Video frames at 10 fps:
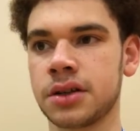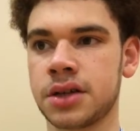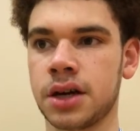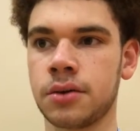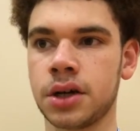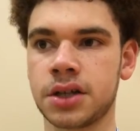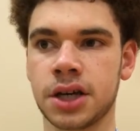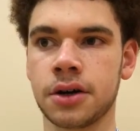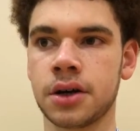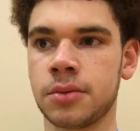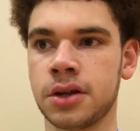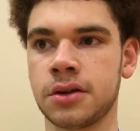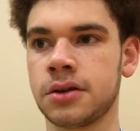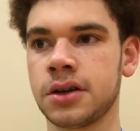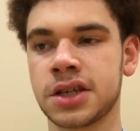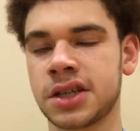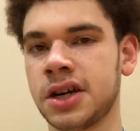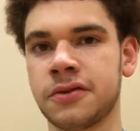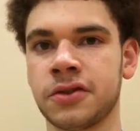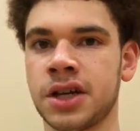Tyrell Terry. I mean, it's
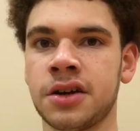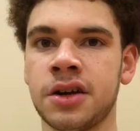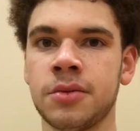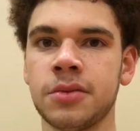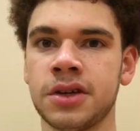tough without him.